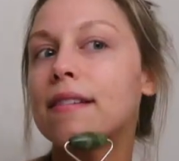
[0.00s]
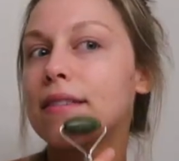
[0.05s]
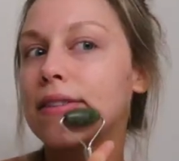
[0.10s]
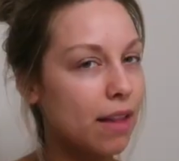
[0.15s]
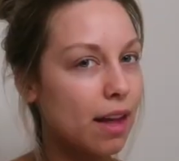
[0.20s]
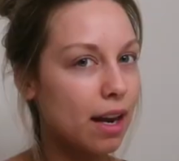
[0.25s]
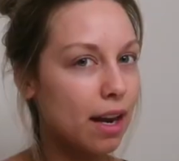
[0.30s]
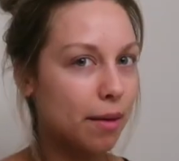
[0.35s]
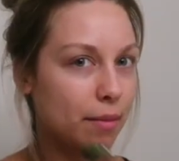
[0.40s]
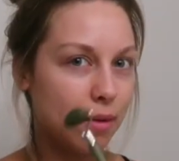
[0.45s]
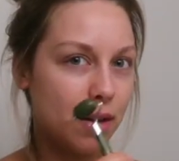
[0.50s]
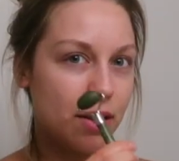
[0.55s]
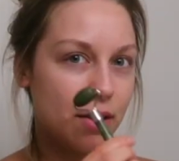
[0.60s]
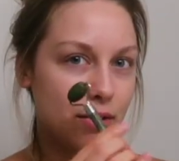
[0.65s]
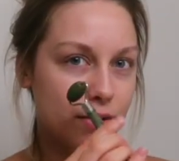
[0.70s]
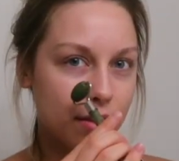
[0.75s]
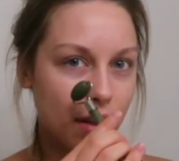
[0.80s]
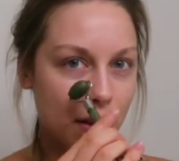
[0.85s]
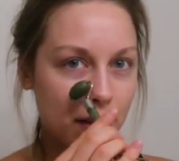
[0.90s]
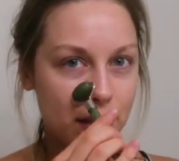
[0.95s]
And then I'm going to
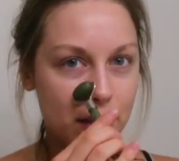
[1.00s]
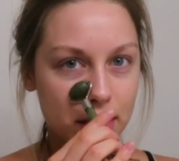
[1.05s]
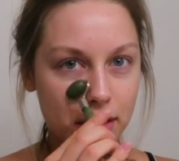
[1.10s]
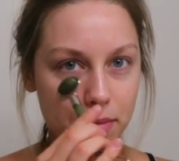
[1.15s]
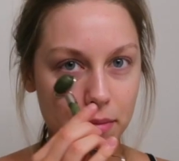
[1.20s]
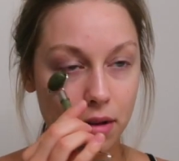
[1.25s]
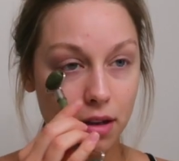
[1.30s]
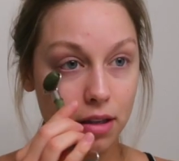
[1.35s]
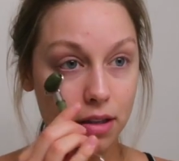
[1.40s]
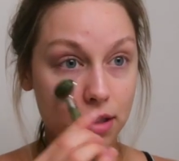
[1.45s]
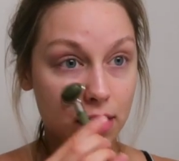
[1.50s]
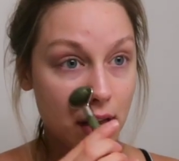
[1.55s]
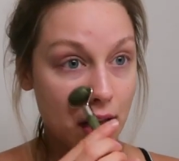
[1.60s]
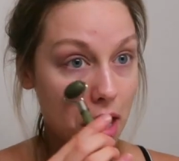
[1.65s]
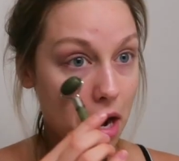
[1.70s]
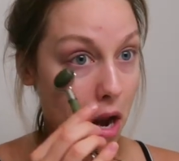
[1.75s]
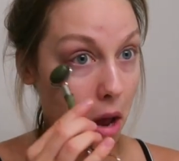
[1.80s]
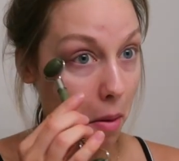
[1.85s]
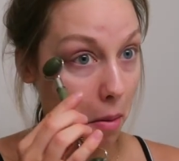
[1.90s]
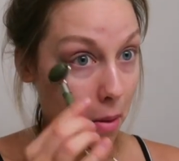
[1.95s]
use the small
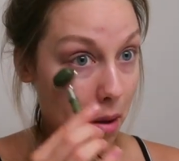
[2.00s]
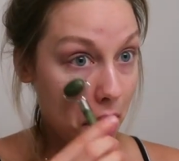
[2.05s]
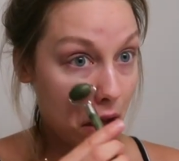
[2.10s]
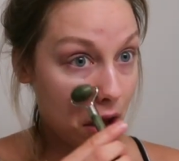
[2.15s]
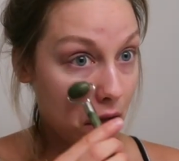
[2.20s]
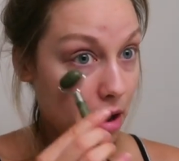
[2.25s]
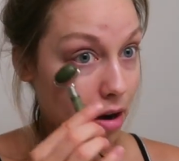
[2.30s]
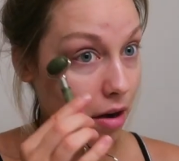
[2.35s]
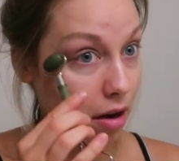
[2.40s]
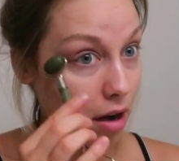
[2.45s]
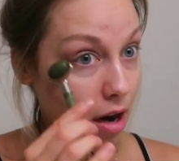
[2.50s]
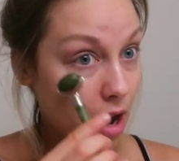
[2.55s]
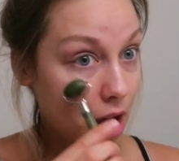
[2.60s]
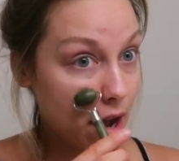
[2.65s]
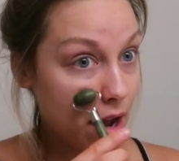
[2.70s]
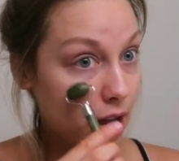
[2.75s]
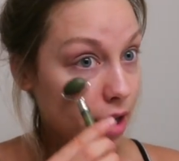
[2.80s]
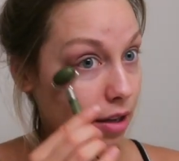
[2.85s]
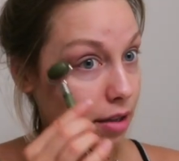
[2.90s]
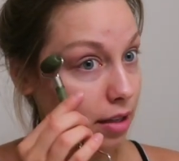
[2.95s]
side on my under
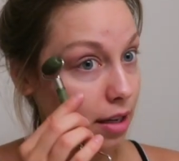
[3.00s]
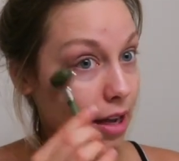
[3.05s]
eyes,